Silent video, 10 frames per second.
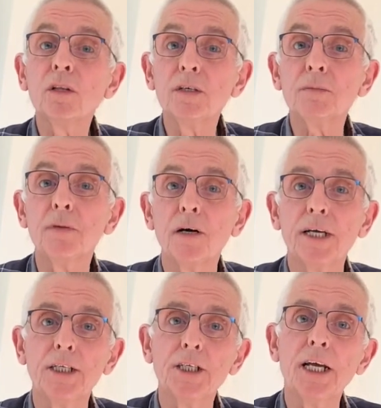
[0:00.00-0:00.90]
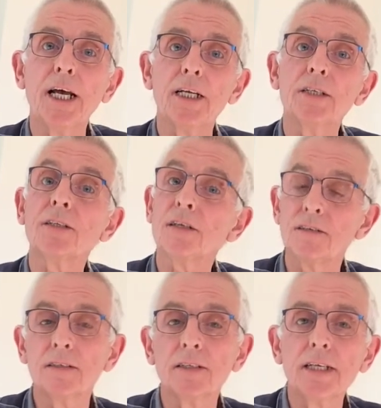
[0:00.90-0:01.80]
lose market share to
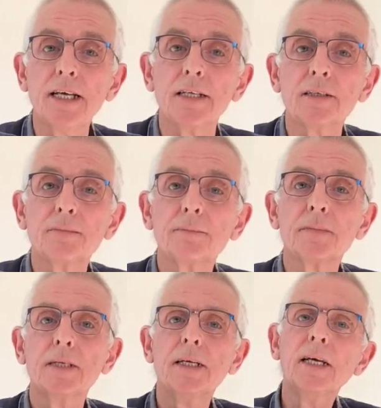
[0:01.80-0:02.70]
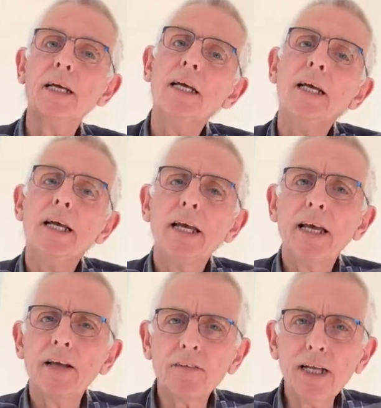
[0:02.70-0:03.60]
those that did.
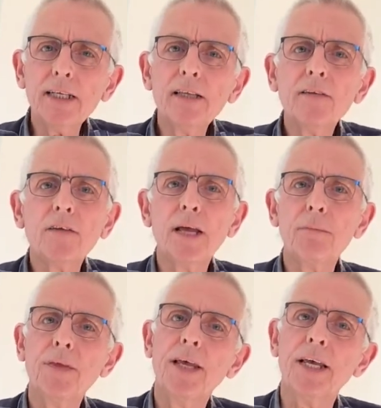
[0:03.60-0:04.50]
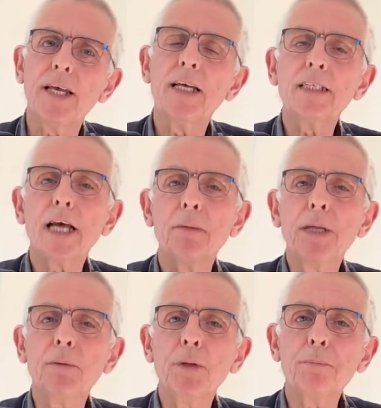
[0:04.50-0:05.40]
Exactly the same thing is
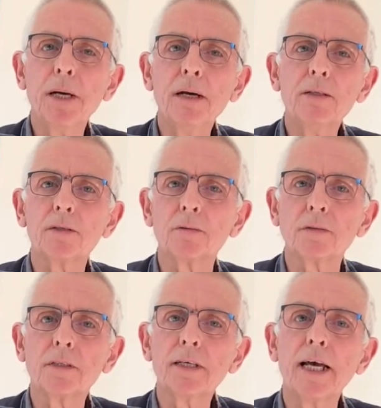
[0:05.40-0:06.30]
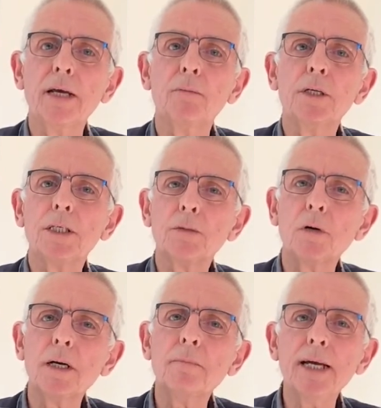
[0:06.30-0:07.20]
happening with power tools today, which is
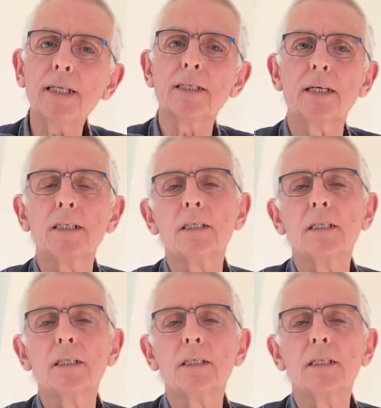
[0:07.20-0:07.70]
why makes such